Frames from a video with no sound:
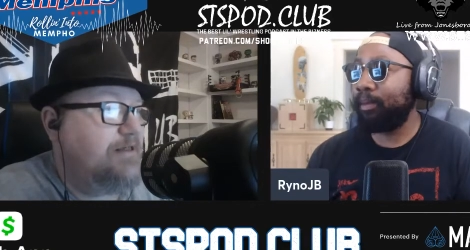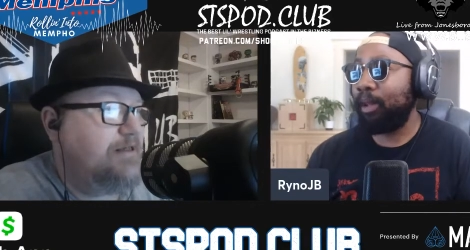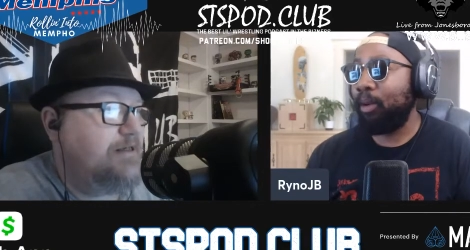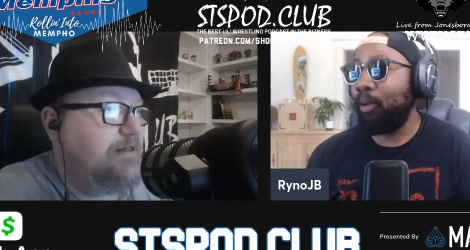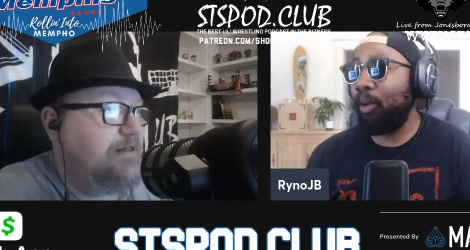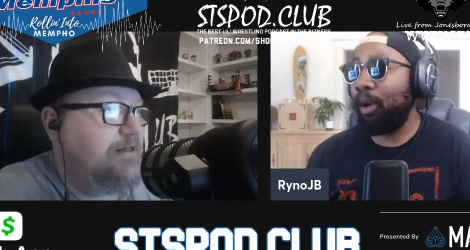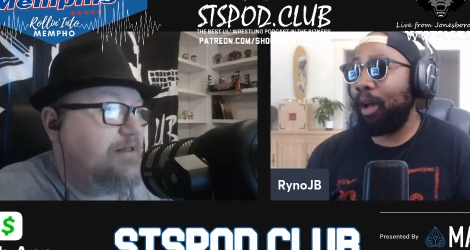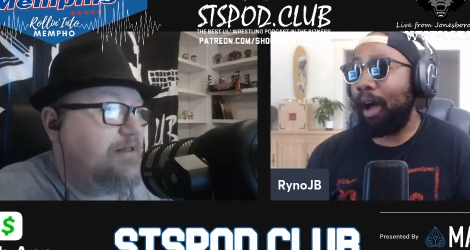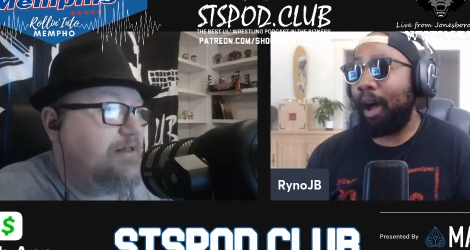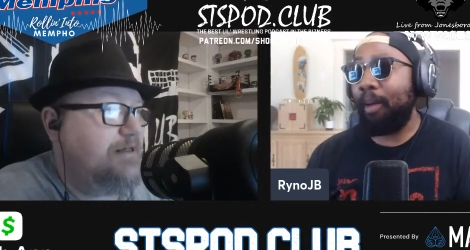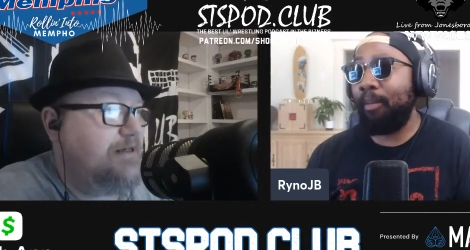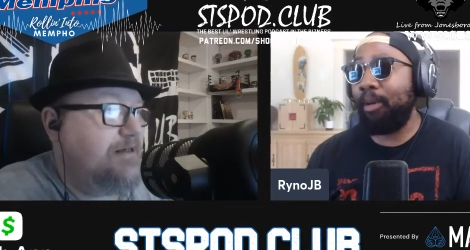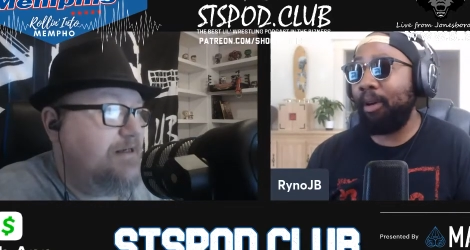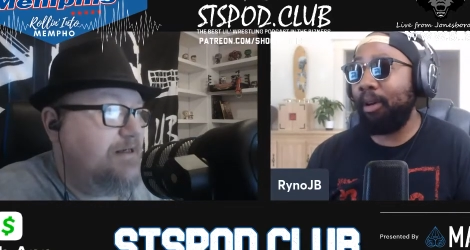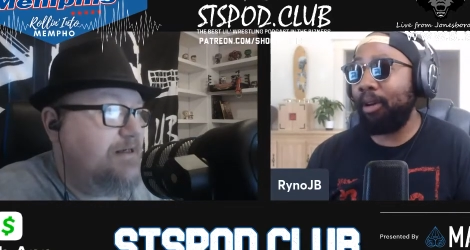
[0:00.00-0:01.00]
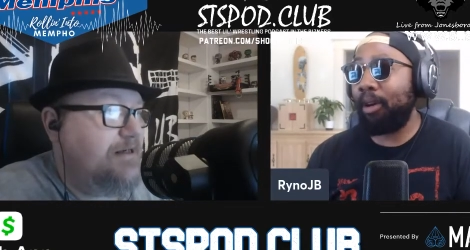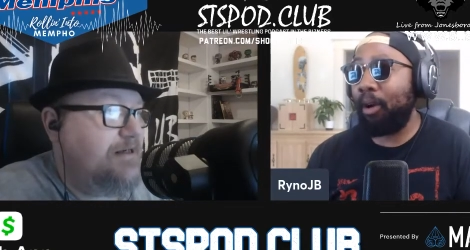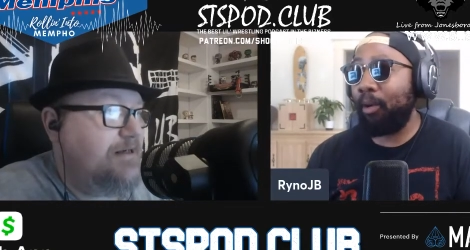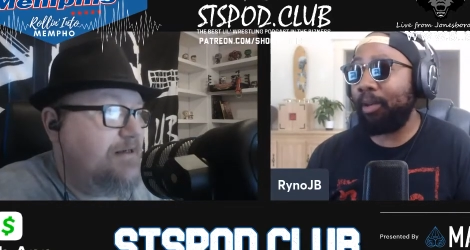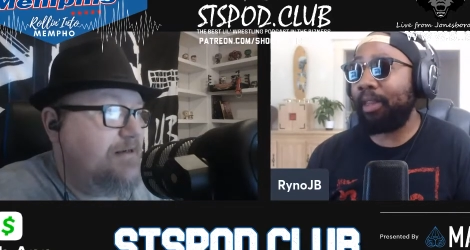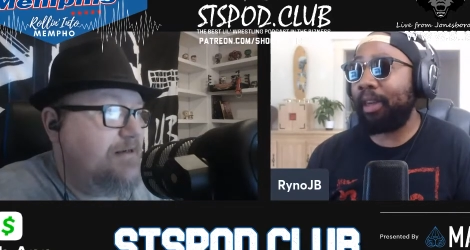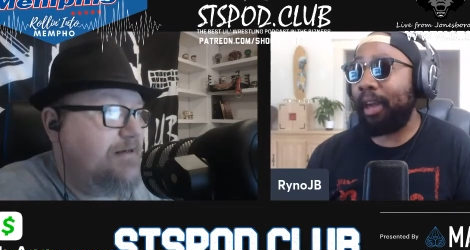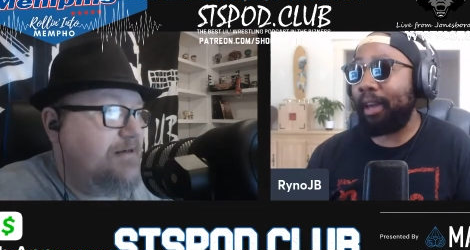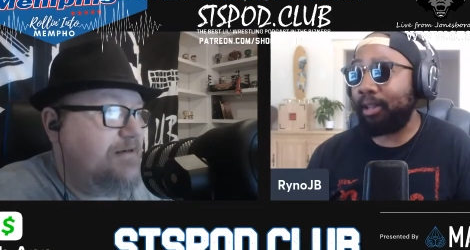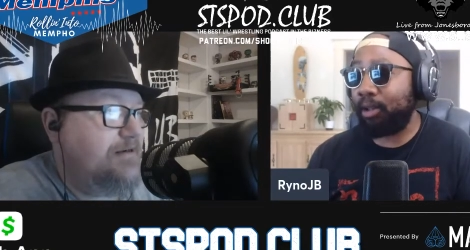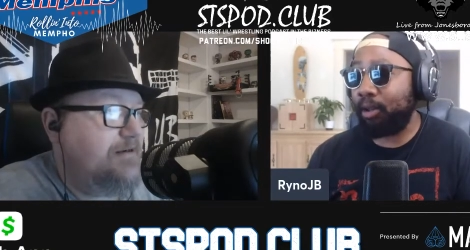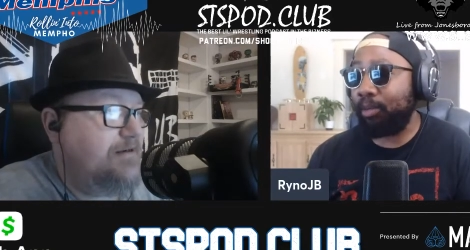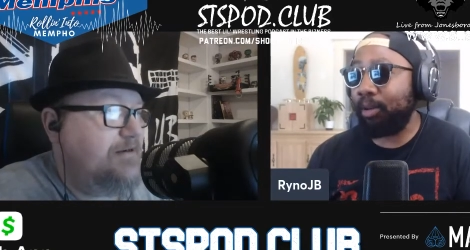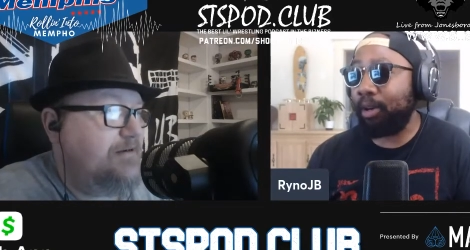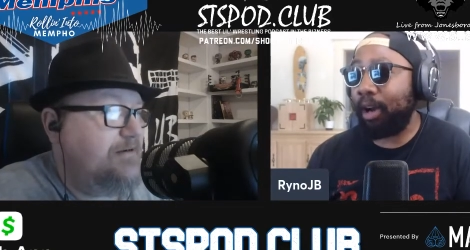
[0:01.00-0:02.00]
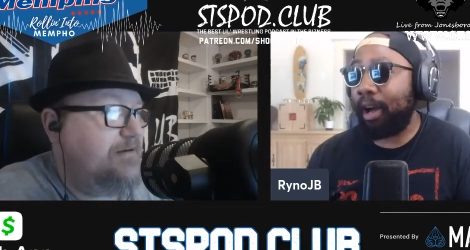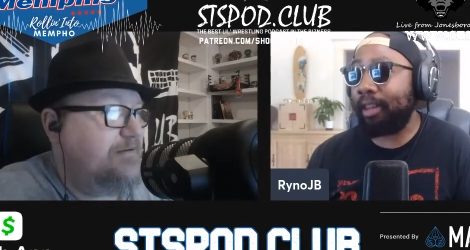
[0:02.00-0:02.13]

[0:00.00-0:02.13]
Speaker 1: Well, I'm going to go with Ktoomer.